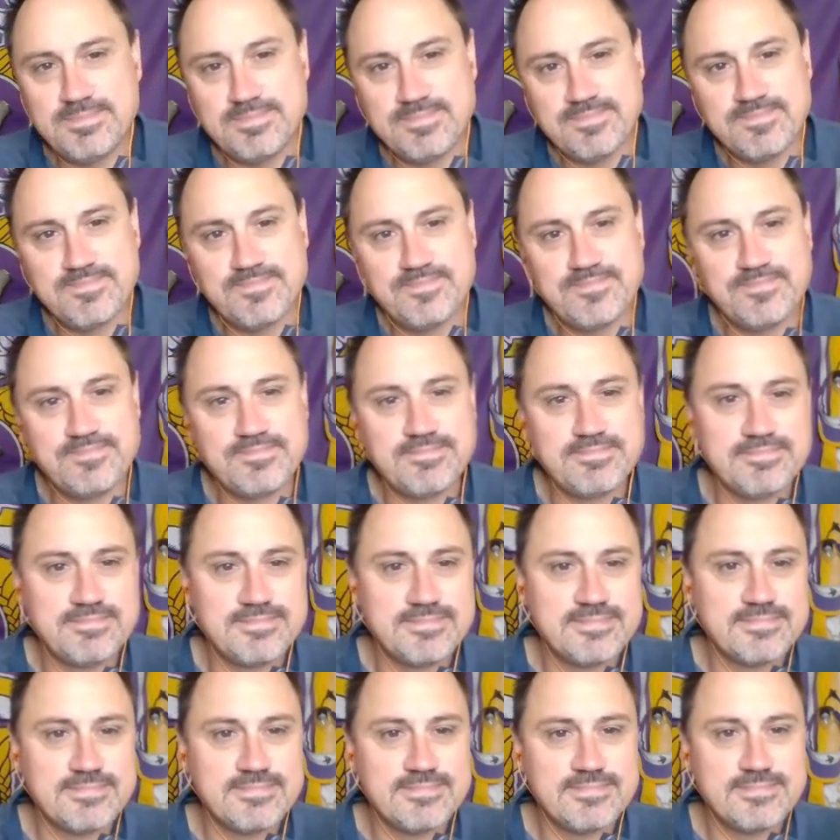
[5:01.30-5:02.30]

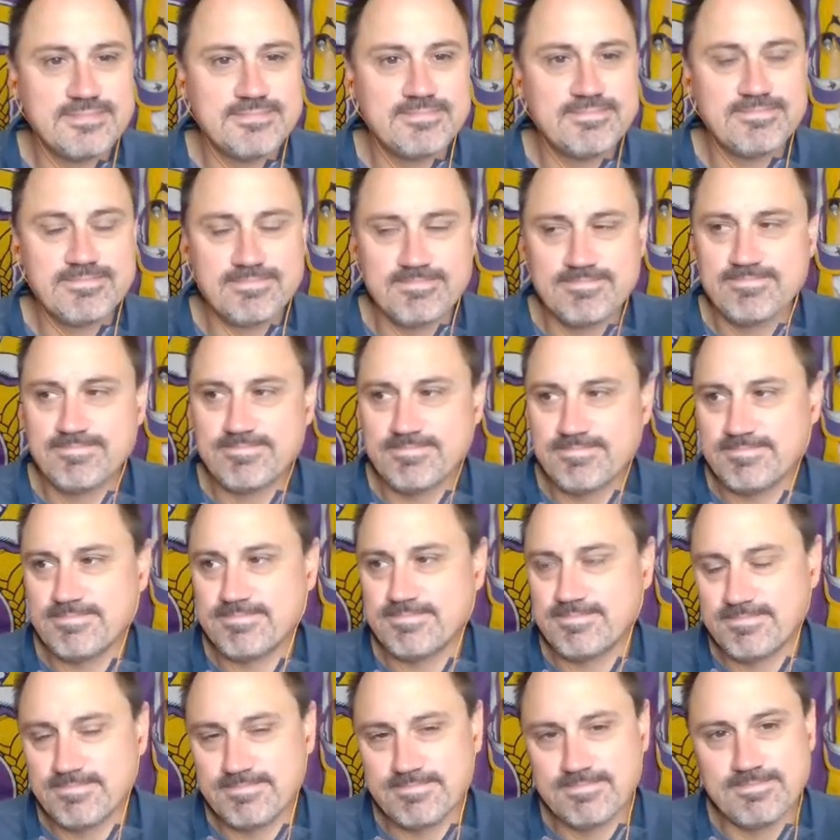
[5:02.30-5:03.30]

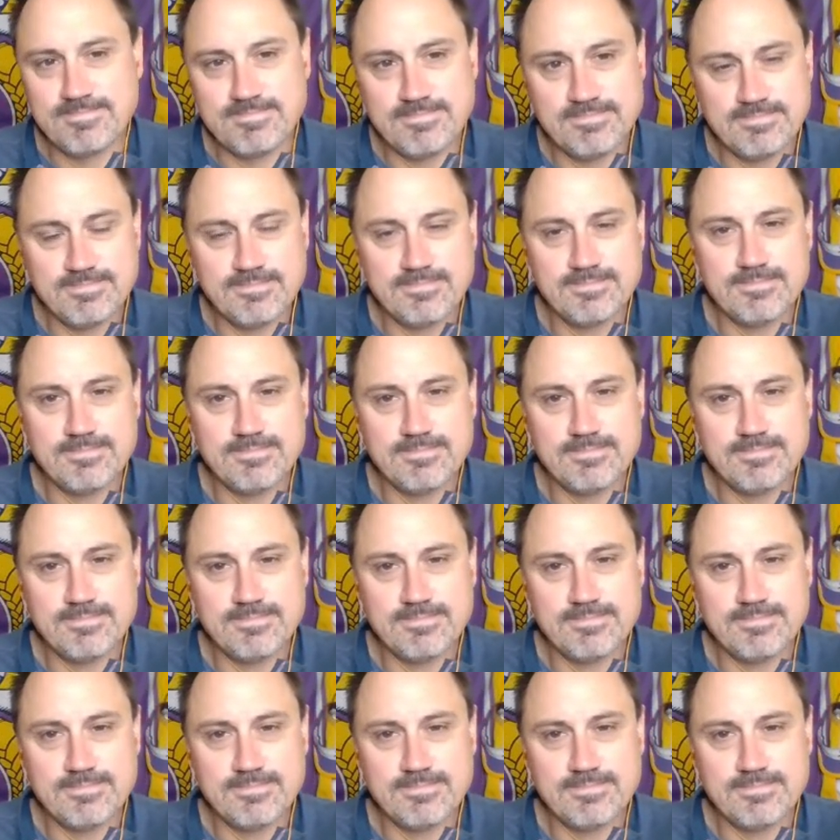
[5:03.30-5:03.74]
No words are spoken by the person on screen.